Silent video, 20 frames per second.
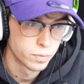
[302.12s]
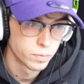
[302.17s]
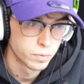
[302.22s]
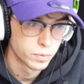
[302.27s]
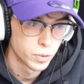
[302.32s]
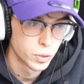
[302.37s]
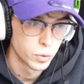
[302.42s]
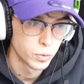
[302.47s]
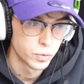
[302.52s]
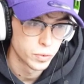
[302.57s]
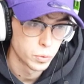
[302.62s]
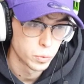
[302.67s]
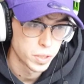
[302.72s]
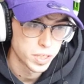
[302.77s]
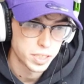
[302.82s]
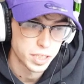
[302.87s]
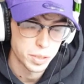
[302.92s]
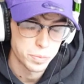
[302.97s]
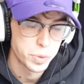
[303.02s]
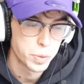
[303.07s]
two of the
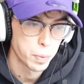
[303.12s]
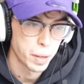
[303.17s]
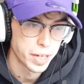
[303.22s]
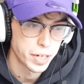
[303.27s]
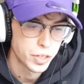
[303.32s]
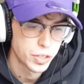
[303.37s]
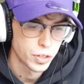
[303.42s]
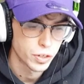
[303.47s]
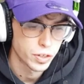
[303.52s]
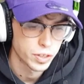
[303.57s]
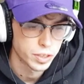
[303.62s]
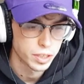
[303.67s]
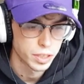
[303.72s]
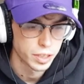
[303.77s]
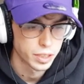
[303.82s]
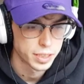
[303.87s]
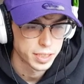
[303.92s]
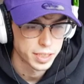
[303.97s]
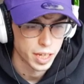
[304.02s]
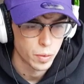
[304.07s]
worst teams playing each other
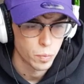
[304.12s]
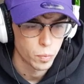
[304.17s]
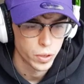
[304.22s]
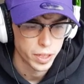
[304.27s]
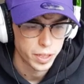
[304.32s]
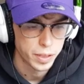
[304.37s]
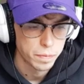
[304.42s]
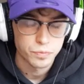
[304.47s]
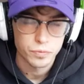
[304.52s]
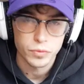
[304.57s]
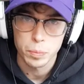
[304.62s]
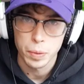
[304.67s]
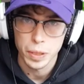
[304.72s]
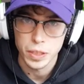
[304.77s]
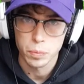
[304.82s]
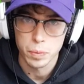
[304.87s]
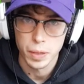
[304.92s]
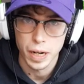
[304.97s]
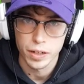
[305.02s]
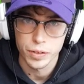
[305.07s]
in the same week. Picked
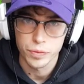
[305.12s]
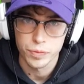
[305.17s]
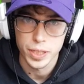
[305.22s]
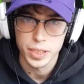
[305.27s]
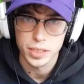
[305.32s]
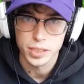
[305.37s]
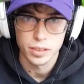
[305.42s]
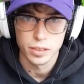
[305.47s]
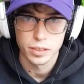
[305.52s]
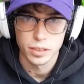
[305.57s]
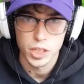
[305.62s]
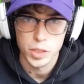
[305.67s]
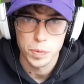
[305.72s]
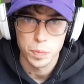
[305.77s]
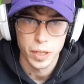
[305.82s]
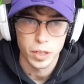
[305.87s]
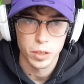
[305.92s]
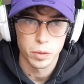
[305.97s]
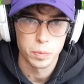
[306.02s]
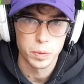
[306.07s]
up Larry Fitz, nice
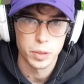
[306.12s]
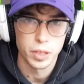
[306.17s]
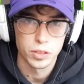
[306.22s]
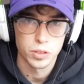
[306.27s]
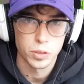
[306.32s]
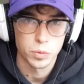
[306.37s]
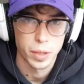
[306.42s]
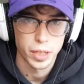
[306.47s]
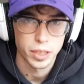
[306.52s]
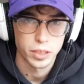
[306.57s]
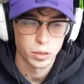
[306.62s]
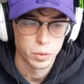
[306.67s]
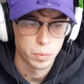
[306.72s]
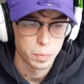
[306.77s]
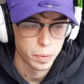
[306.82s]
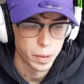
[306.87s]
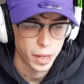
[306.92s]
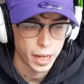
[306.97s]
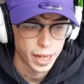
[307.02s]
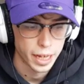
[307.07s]
pickup. He also picked
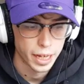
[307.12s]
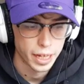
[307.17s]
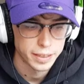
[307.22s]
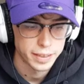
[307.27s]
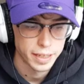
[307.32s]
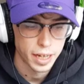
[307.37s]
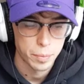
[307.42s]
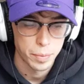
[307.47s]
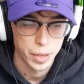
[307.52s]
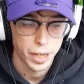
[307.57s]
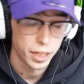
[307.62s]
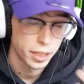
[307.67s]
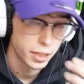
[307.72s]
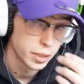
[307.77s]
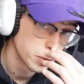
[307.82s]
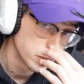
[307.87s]
up Dan Bailey, who